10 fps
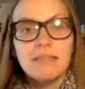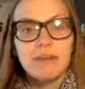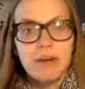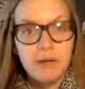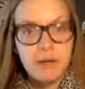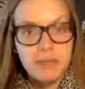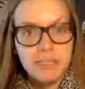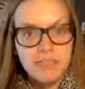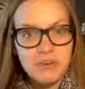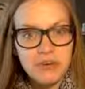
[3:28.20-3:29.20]
Figure out what
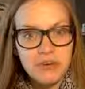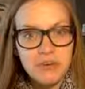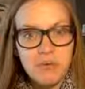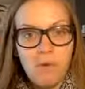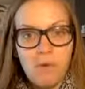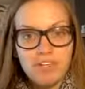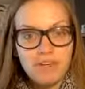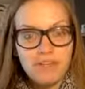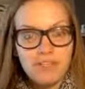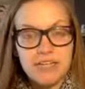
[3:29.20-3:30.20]
works for you, what works for
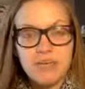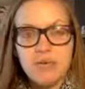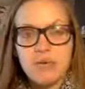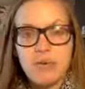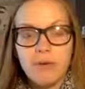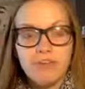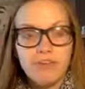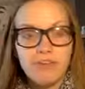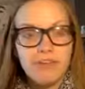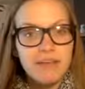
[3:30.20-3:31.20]
your schedule, what works for
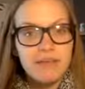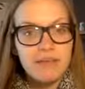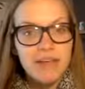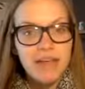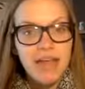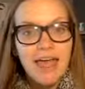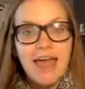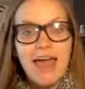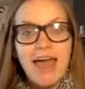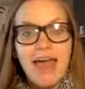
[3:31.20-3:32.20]
your family,
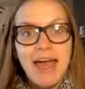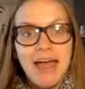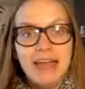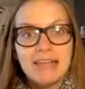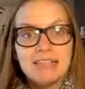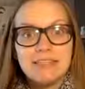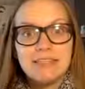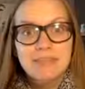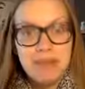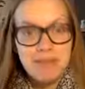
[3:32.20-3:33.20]
and
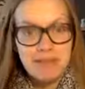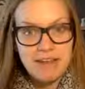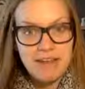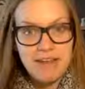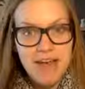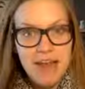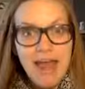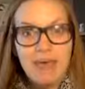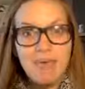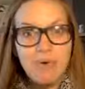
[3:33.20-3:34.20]
make a plan for that
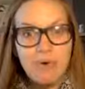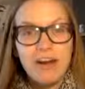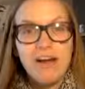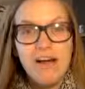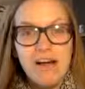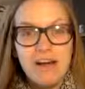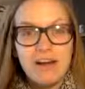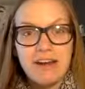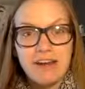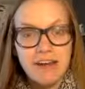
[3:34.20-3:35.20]
and put it on
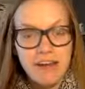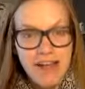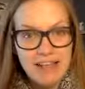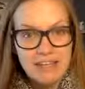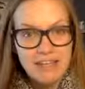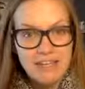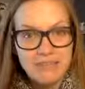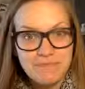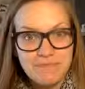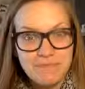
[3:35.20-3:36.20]
your calendar.
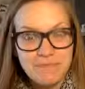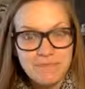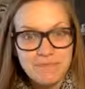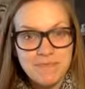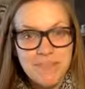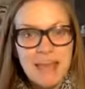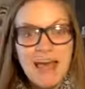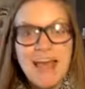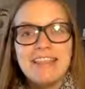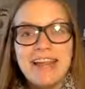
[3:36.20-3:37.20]

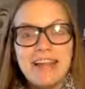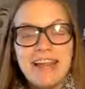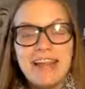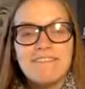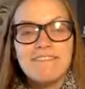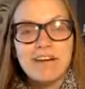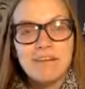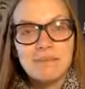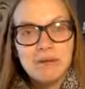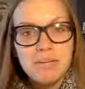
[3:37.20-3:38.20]
And then invite
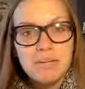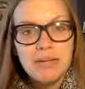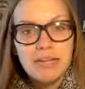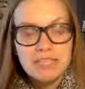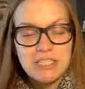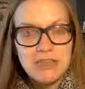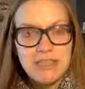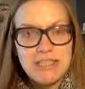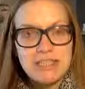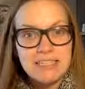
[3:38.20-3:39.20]
people into it.
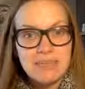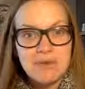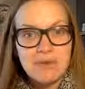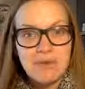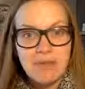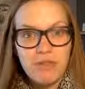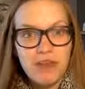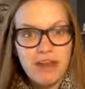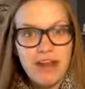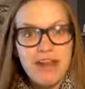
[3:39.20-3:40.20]
That's tip number
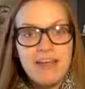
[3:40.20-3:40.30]
3.